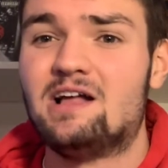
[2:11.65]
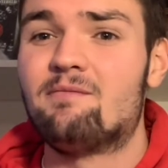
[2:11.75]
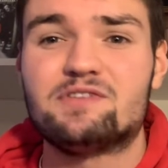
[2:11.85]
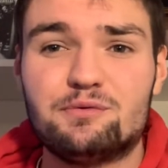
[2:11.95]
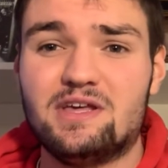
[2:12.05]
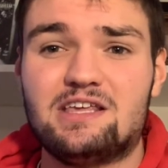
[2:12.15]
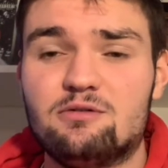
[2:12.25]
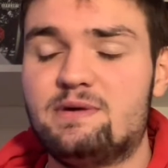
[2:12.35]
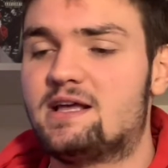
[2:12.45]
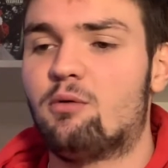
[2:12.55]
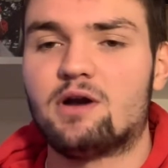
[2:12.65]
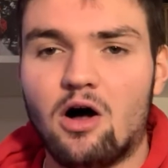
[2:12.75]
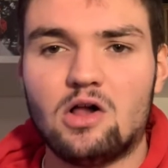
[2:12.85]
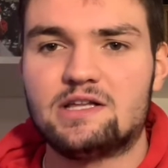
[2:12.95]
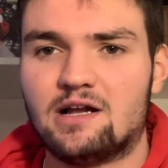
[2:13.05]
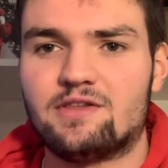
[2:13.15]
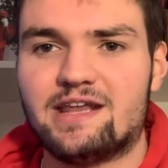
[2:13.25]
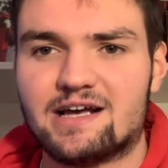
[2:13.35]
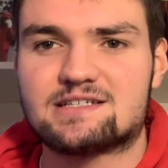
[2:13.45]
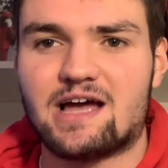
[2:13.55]
You'd think you'd be going all in on the
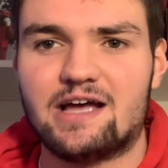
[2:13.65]
next guy,